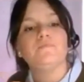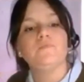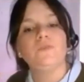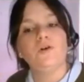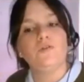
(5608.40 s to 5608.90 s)

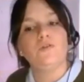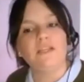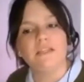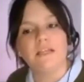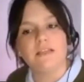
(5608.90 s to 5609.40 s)
not
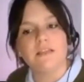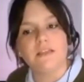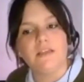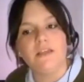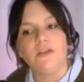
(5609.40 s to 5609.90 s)
feeling that
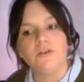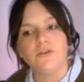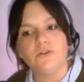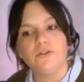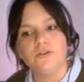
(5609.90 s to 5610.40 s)
he
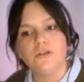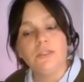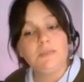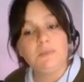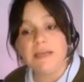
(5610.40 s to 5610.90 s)
could
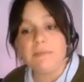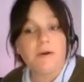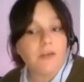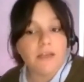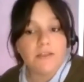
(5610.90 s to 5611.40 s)
speak about
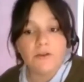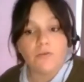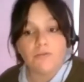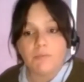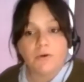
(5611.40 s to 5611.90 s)
this or
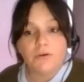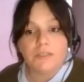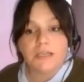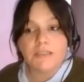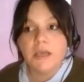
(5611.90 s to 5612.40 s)
report
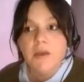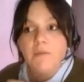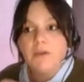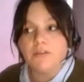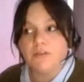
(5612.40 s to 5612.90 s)
it,
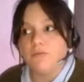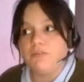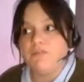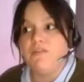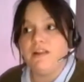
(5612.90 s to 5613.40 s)
because it would
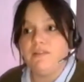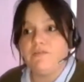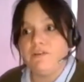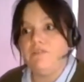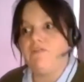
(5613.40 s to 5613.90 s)

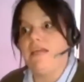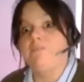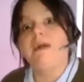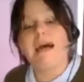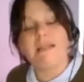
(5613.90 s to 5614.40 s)
reflect
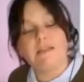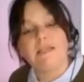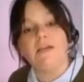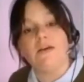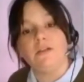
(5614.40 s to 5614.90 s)

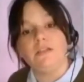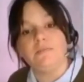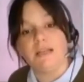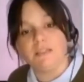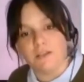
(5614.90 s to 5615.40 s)
badly on his
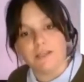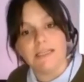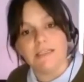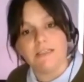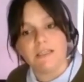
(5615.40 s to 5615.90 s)

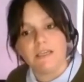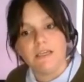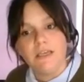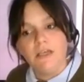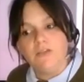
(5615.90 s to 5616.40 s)
masculinity.
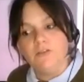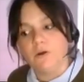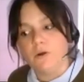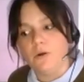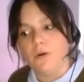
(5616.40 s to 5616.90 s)

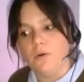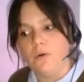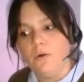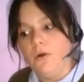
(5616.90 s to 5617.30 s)
So